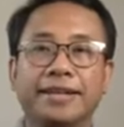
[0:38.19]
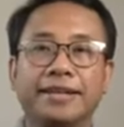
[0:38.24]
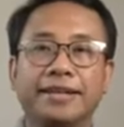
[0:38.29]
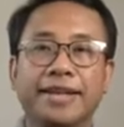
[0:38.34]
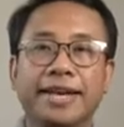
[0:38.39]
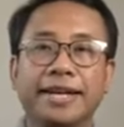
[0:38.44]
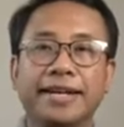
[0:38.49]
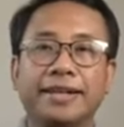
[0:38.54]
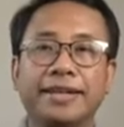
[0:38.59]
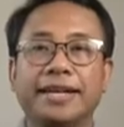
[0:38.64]

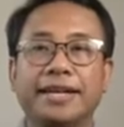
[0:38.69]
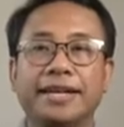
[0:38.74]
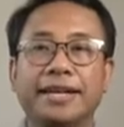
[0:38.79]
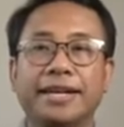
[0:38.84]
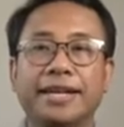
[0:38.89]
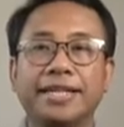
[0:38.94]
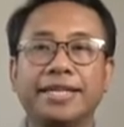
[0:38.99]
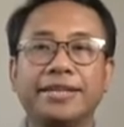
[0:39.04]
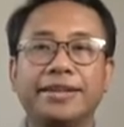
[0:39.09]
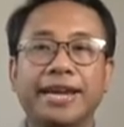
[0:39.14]
Then
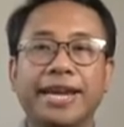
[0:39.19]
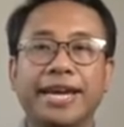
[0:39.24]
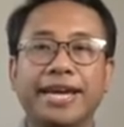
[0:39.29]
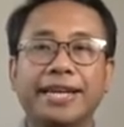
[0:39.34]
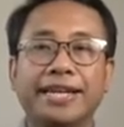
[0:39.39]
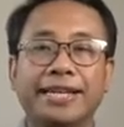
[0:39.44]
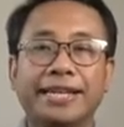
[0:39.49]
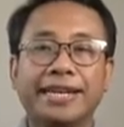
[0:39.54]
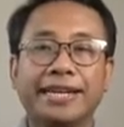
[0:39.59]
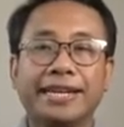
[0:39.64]
let's
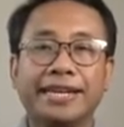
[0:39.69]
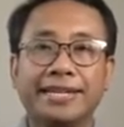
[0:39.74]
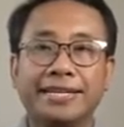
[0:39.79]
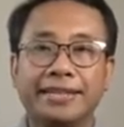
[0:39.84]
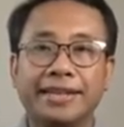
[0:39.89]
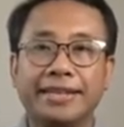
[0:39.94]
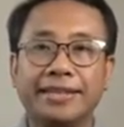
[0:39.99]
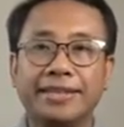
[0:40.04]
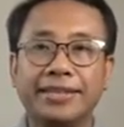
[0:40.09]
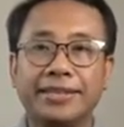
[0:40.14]
locate the
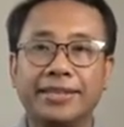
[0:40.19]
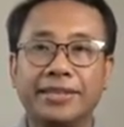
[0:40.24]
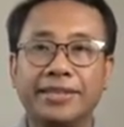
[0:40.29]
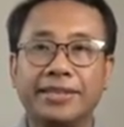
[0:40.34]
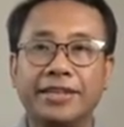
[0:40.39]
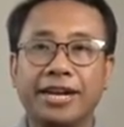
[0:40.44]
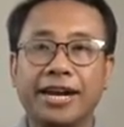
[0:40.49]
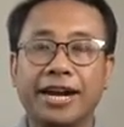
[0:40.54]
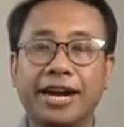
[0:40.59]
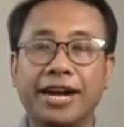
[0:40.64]

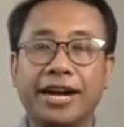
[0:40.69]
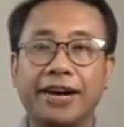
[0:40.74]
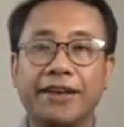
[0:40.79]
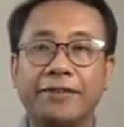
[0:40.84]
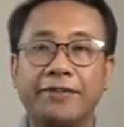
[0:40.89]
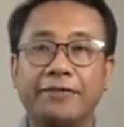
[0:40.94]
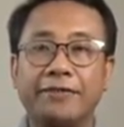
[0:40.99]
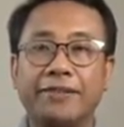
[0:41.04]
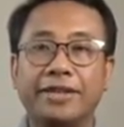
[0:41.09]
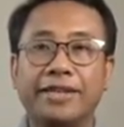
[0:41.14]
center
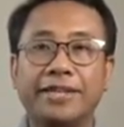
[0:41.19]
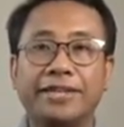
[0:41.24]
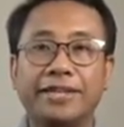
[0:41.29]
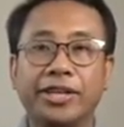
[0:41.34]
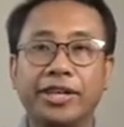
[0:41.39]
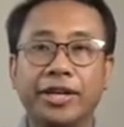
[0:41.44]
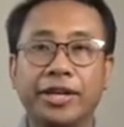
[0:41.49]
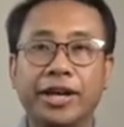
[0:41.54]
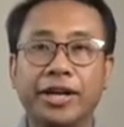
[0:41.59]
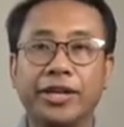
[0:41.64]
of the
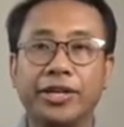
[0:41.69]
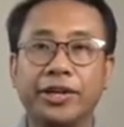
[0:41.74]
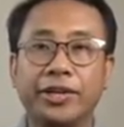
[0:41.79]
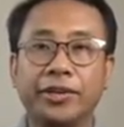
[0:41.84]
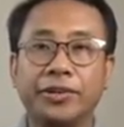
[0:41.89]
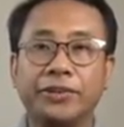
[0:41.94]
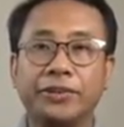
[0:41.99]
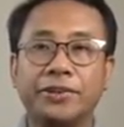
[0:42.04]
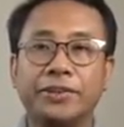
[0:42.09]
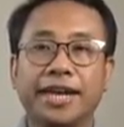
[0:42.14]
circular
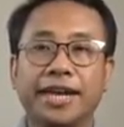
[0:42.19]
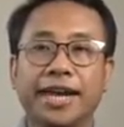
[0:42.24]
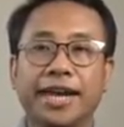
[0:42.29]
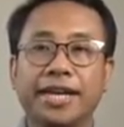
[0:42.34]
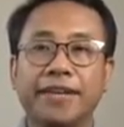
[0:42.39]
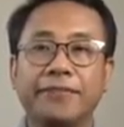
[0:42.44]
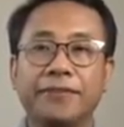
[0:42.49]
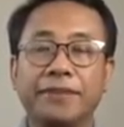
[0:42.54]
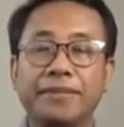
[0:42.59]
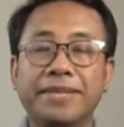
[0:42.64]
cone,
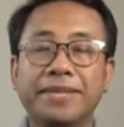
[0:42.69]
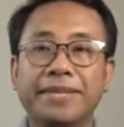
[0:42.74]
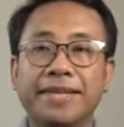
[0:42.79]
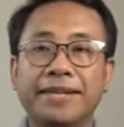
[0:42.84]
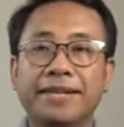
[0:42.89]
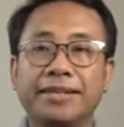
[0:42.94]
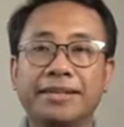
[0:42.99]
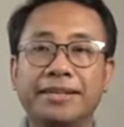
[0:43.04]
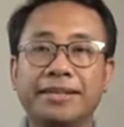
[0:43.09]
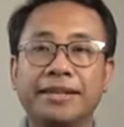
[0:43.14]
and from the
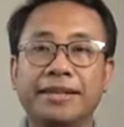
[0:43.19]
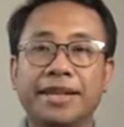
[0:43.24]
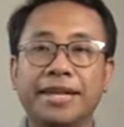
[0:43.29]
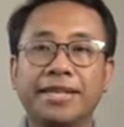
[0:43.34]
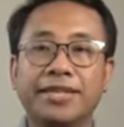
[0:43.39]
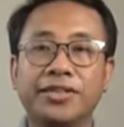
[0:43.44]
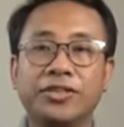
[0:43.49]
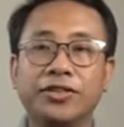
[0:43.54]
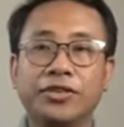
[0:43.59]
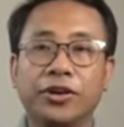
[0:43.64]
center,
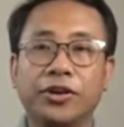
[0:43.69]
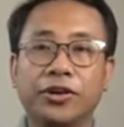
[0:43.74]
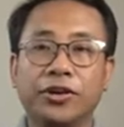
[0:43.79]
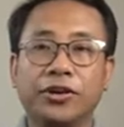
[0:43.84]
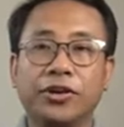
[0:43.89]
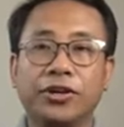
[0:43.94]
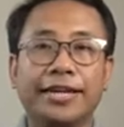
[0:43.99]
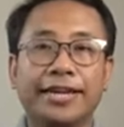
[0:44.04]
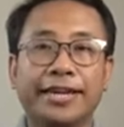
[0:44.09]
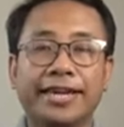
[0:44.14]
let's
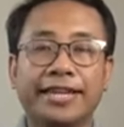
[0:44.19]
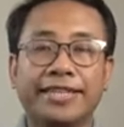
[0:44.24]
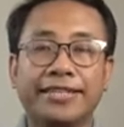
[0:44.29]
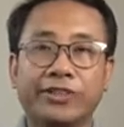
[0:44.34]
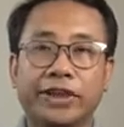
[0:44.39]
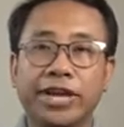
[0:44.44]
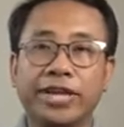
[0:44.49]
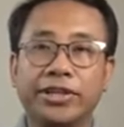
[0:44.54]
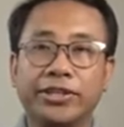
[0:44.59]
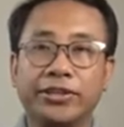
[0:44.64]
draw its
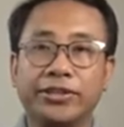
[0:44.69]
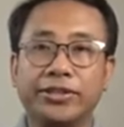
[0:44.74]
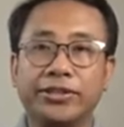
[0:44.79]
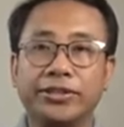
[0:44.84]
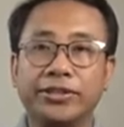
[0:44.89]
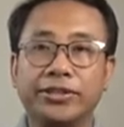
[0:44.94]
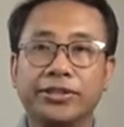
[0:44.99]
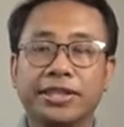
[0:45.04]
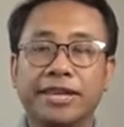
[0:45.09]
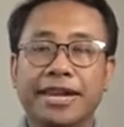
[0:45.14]

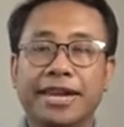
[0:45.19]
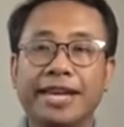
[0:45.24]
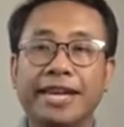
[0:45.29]
radius,